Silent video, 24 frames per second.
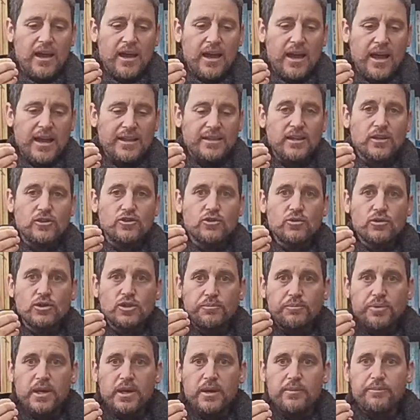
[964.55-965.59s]
at the Jewish
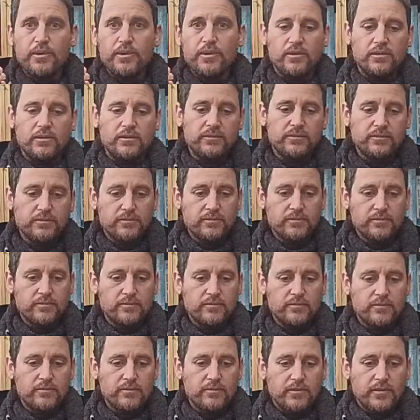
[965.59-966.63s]
people,
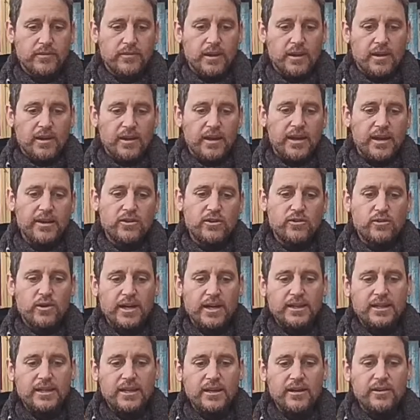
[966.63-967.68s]
in
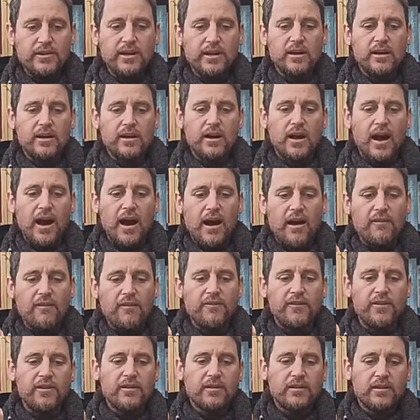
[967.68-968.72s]
criteria of,